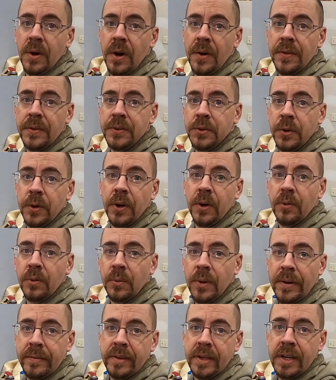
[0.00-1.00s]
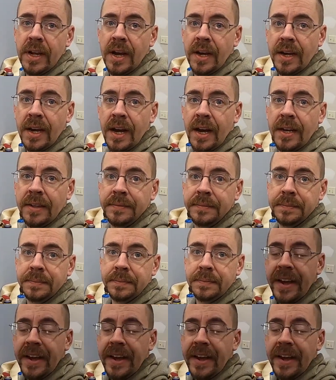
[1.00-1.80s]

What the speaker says: on the Doyle rivet nut gun.